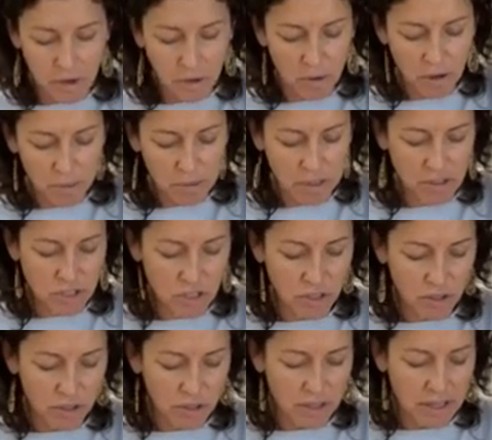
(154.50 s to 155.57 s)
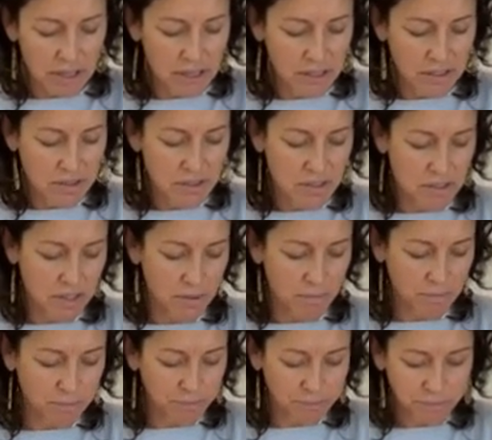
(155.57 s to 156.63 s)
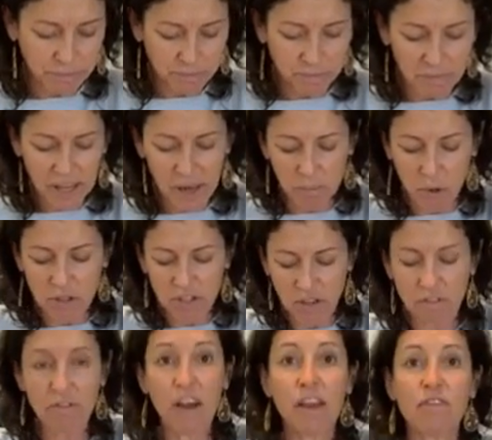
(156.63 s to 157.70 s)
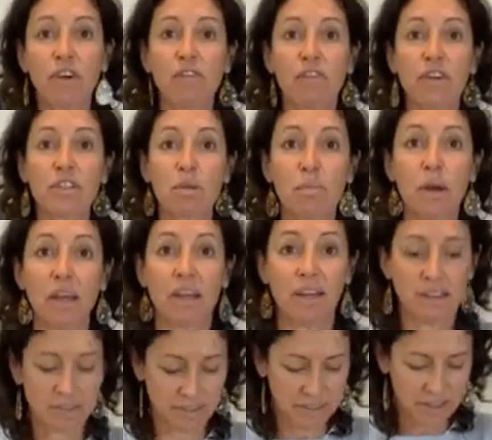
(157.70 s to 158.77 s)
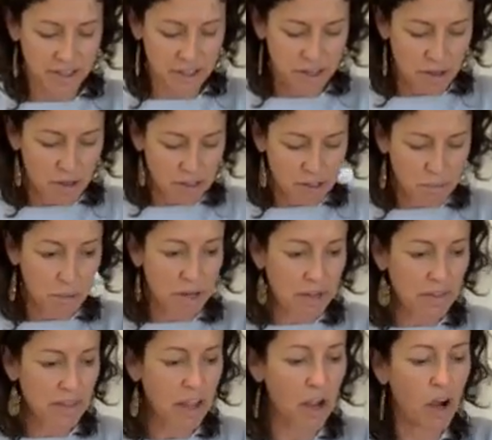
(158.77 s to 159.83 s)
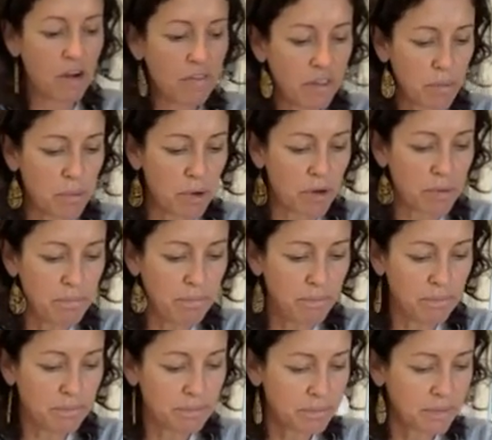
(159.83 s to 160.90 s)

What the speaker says: So all I'm going to do is, and what's your favourite recipe? Spreading that over the bottom,